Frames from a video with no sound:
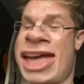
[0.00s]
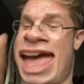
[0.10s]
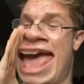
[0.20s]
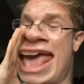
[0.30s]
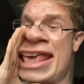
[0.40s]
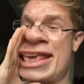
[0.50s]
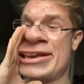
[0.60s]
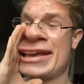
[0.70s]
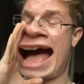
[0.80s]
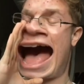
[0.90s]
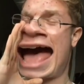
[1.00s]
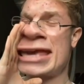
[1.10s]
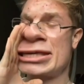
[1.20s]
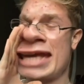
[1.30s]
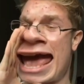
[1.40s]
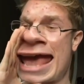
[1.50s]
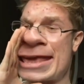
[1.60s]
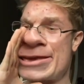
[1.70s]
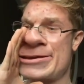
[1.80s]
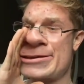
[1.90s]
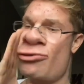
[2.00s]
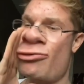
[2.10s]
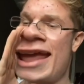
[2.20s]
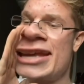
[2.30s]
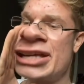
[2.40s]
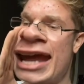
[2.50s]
Hey, guys, hey. Raise